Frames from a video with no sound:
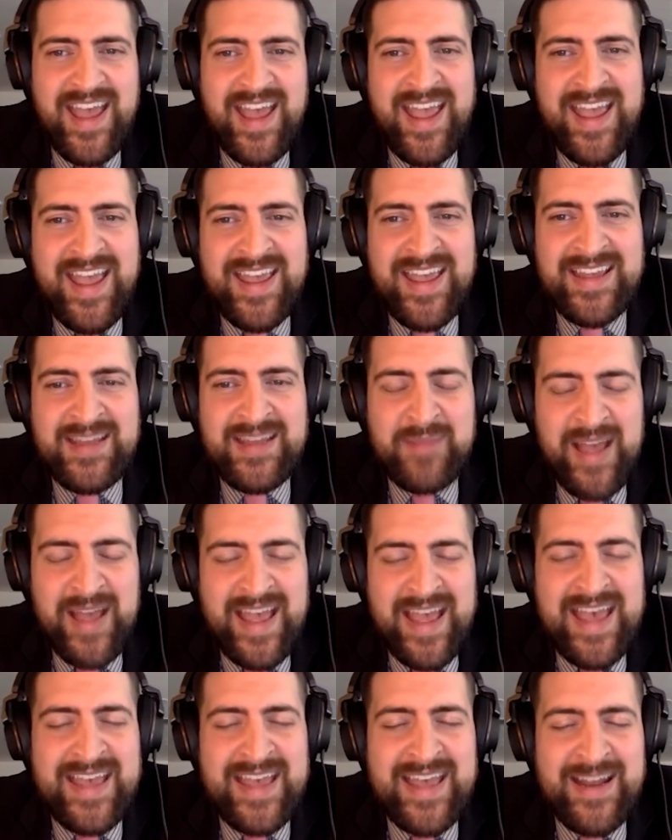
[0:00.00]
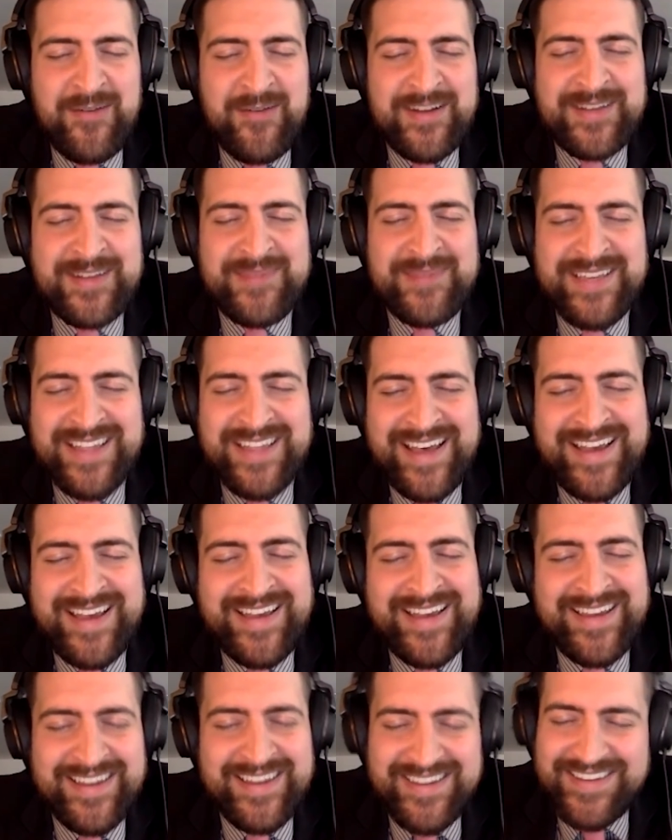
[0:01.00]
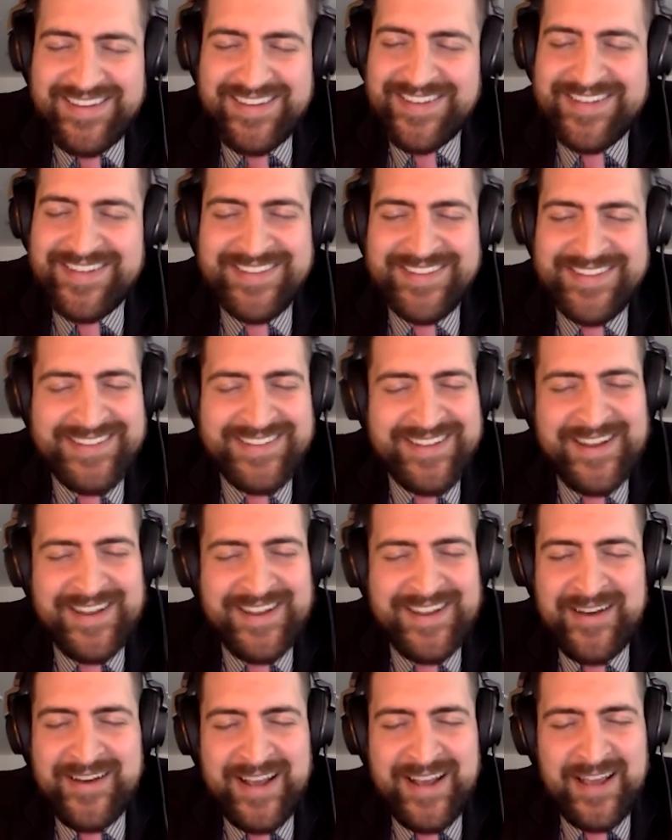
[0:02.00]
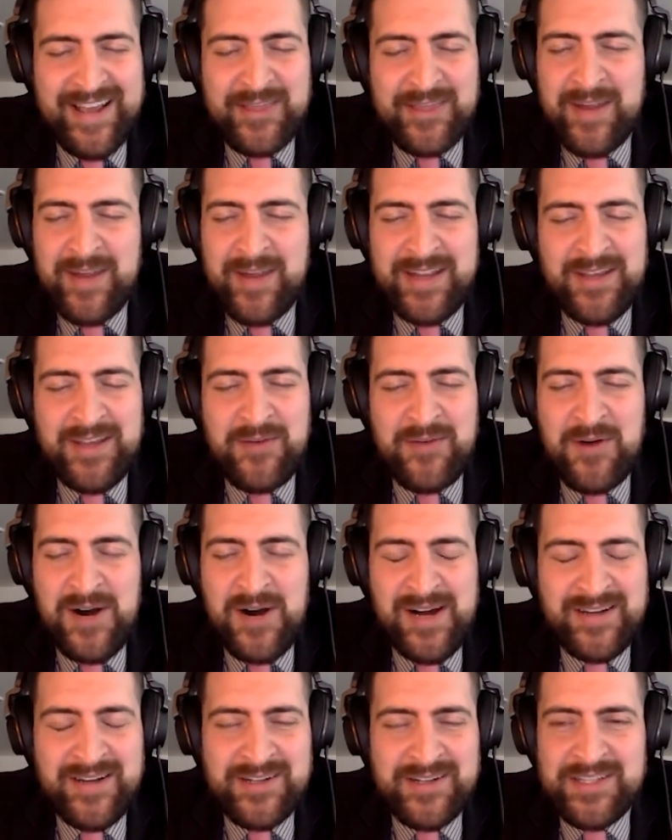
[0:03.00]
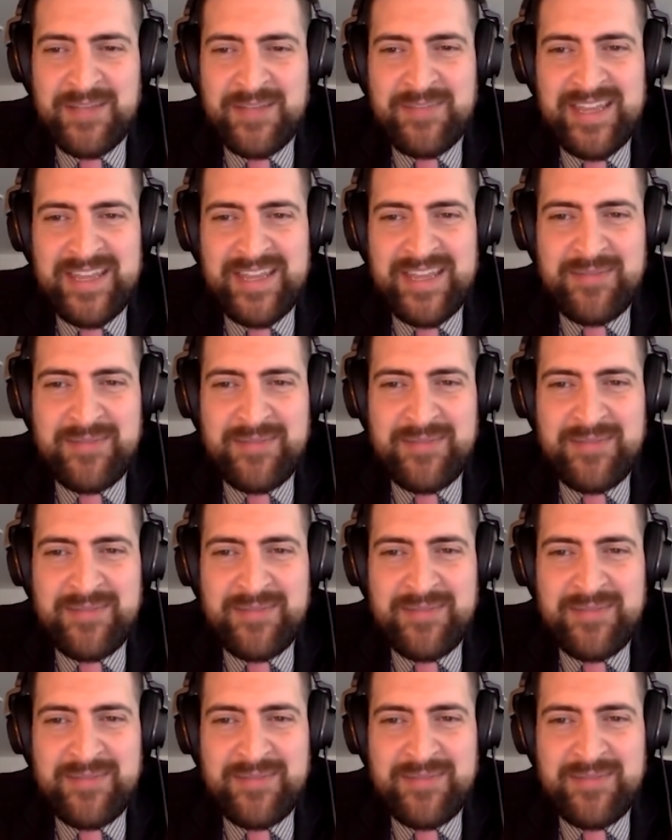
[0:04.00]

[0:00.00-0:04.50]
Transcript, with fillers: And in my head, I wanted to be like, you know, I got the radio on or something. I'm